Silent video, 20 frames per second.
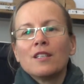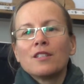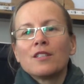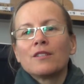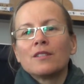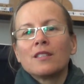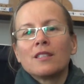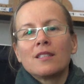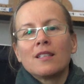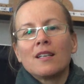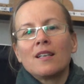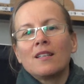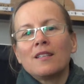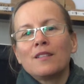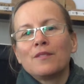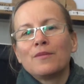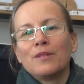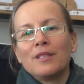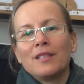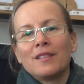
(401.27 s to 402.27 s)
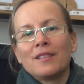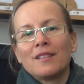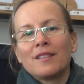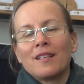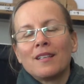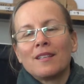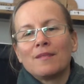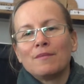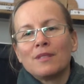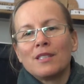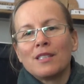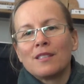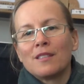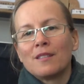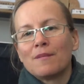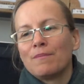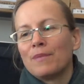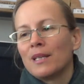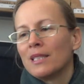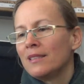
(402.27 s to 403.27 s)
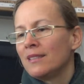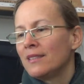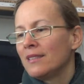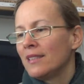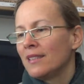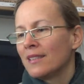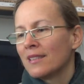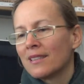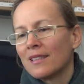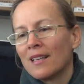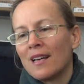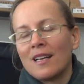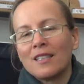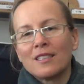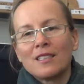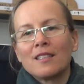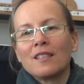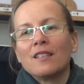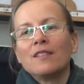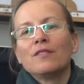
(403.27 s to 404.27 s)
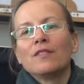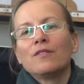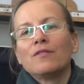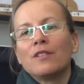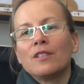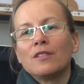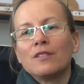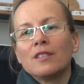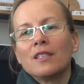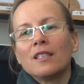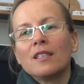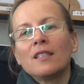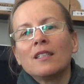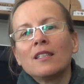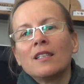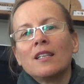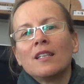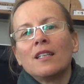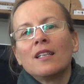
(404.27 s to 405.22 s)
So it started with just a basic arch lever folder